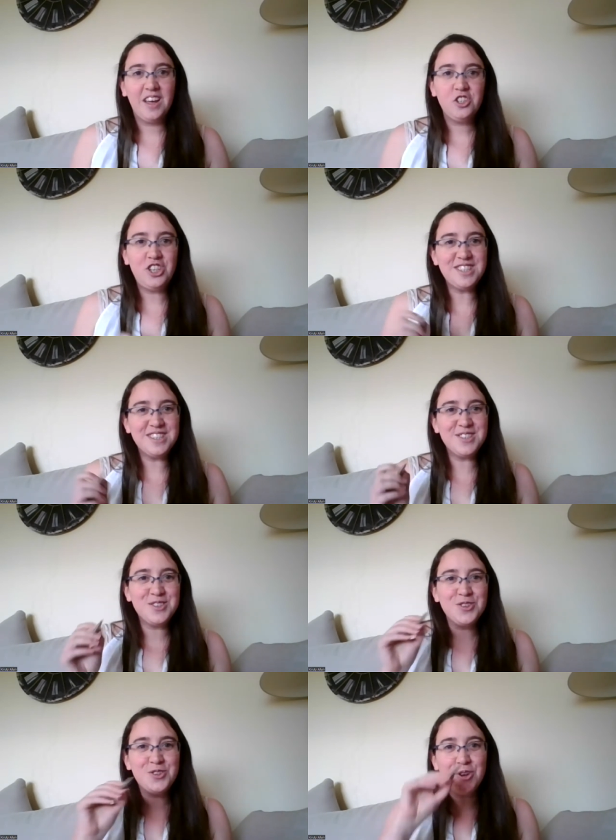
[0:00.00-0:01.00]

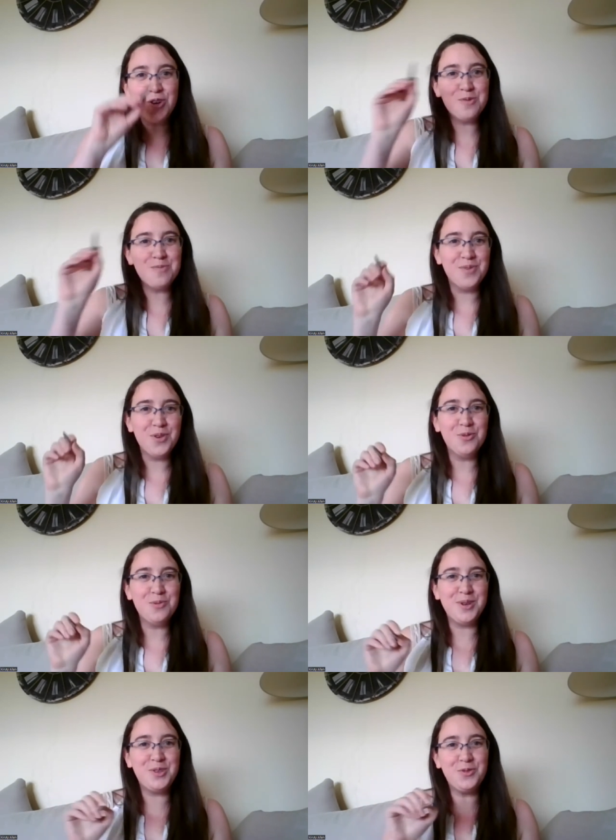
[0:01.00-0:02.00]
Jesus took them
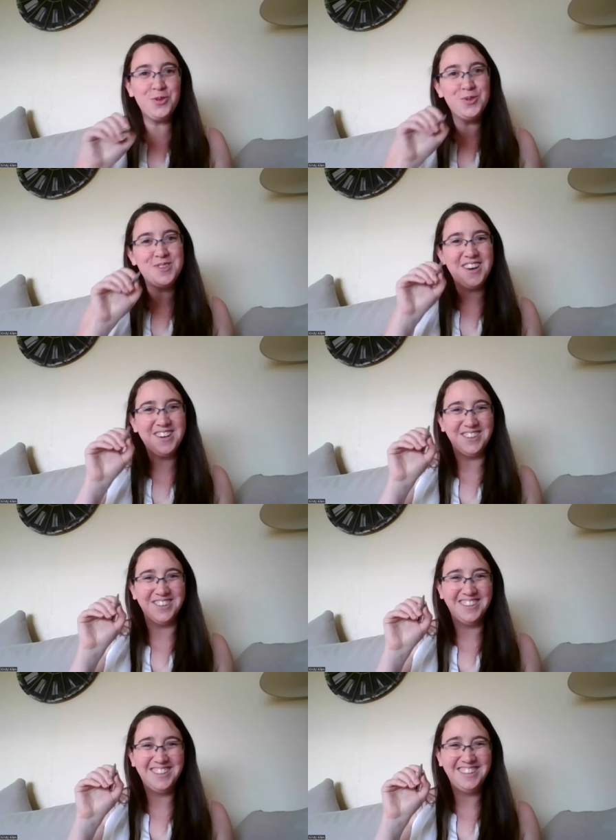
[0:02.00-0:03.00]
almost full
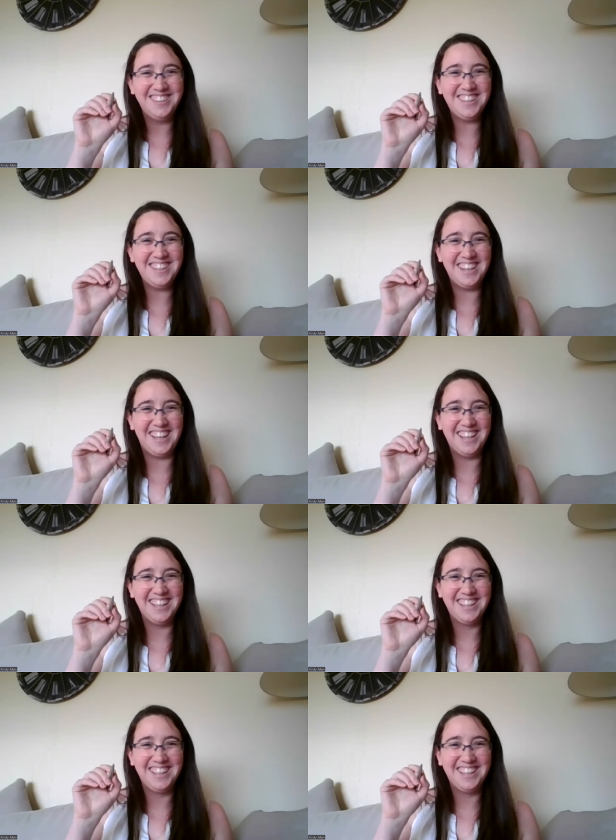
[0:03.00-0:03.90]
circle, didn't he?